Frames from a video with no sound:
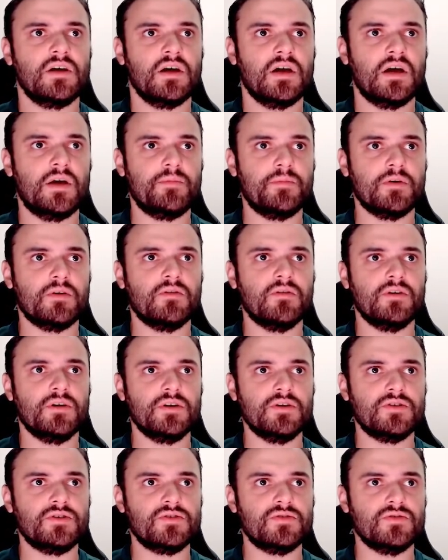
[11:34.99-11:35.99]
I'm
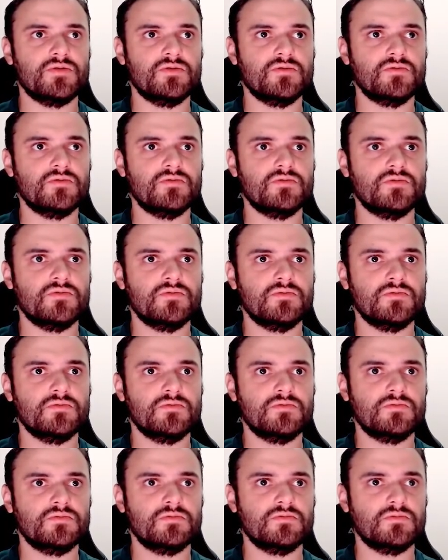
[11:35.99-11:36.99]
going to
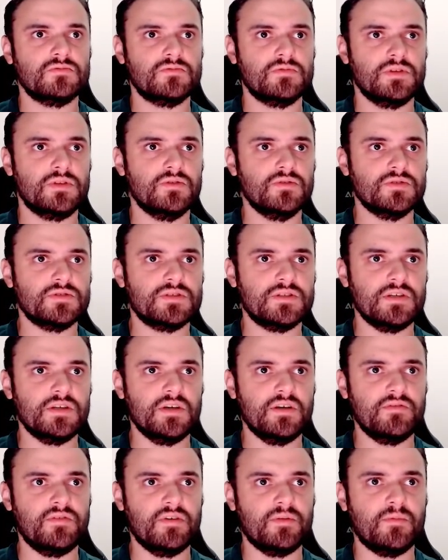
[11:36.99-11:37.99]
reduce
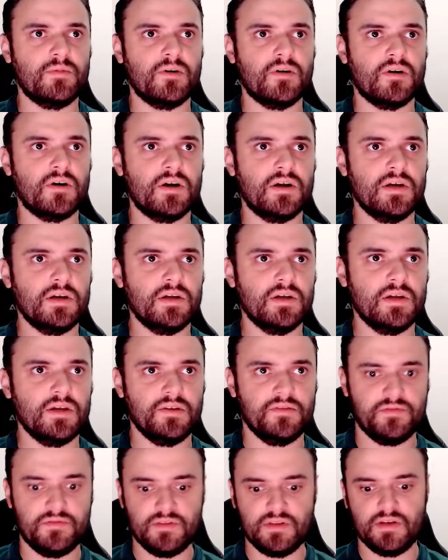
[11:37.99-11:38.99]
even more
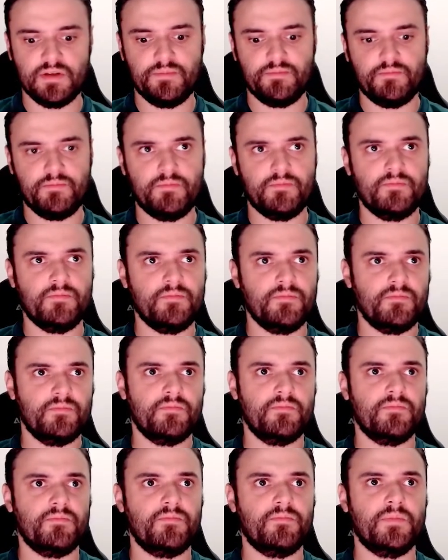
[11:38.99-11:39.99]
if the
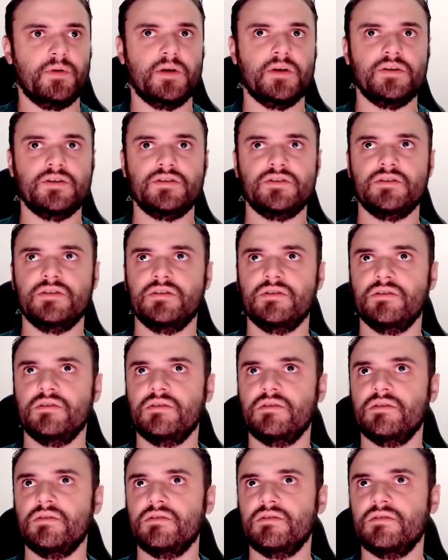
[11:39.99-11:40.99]
page
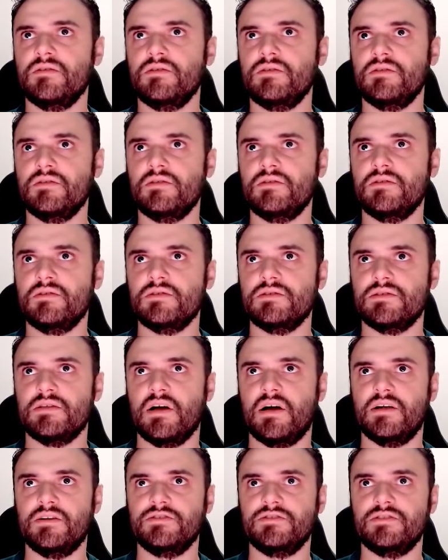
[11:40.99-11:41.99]
is
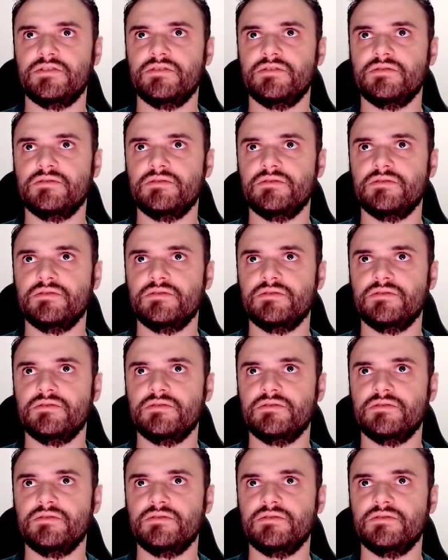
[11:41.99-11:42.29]
larger.